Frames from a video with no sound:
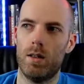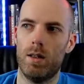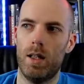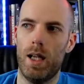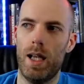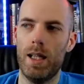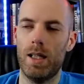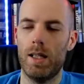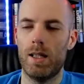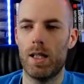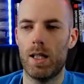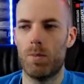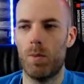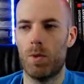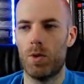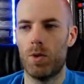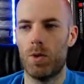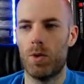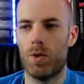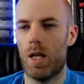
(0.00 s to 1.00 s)
in 6
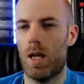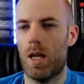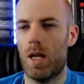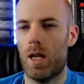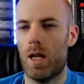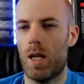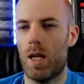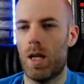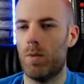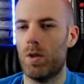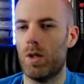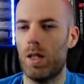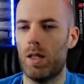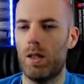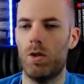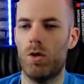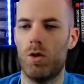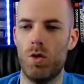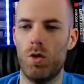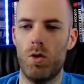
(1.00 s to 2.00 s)
months' time, continuing to
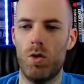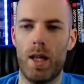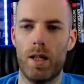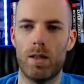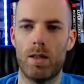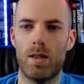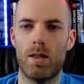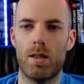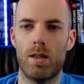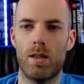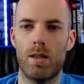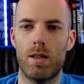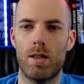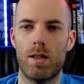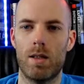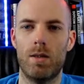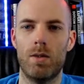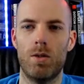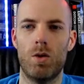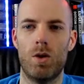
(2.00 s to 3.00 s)
do that is still
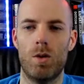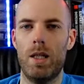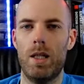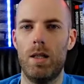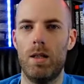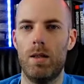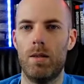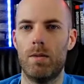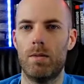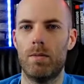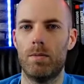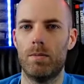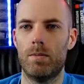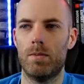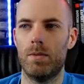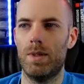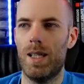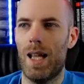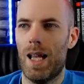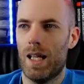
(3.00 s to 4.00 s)
going to be
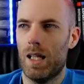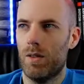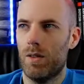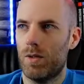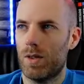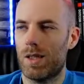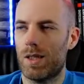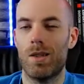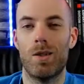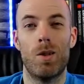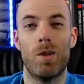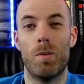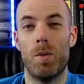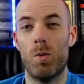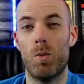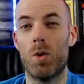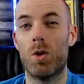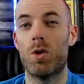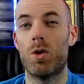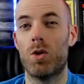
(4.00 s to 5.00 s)
negative. It's still going to be
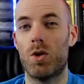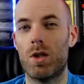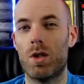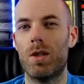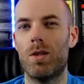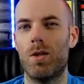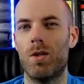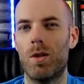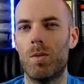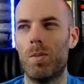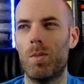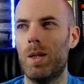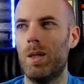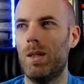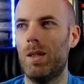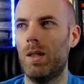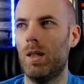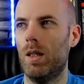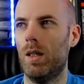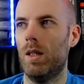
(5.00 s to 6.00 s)
worse. You're still going to
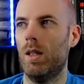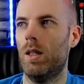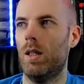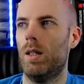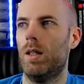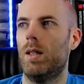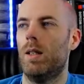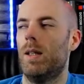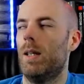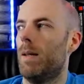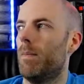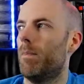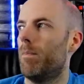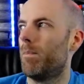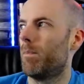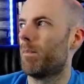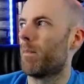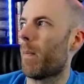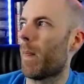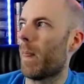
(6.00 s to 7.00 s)
be um,
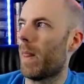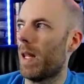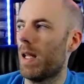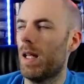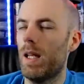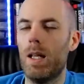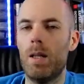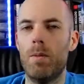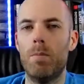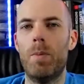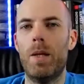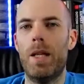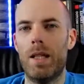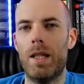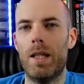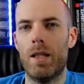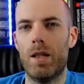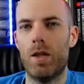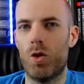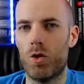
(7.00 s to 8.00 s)
in
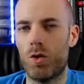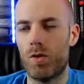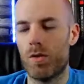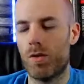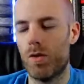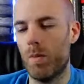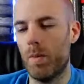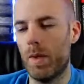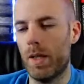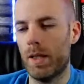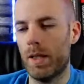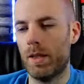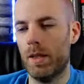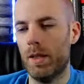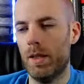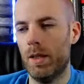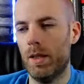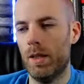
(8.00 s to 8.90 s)
pain and hurt from that.